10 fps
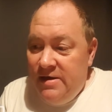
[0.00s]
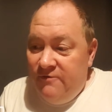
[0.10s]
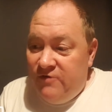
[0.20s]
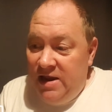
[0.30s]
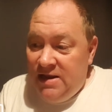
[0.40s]

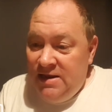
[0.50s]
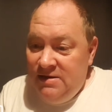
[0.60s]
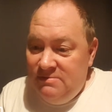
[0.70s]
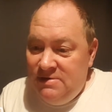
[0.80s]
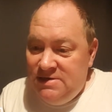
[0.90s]

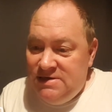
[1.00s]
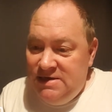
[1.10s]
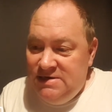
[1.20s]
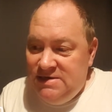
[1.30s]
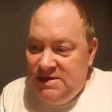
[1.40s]
Frankly, it's
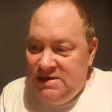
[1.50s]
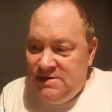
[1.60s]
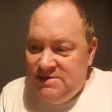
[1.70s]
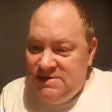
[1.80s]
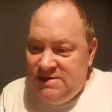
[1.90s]
easier
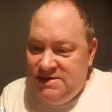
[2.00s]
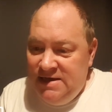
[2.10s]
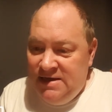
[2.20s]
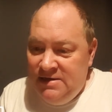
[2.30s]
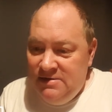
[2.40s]
to
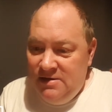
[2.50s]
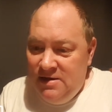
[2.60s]
steer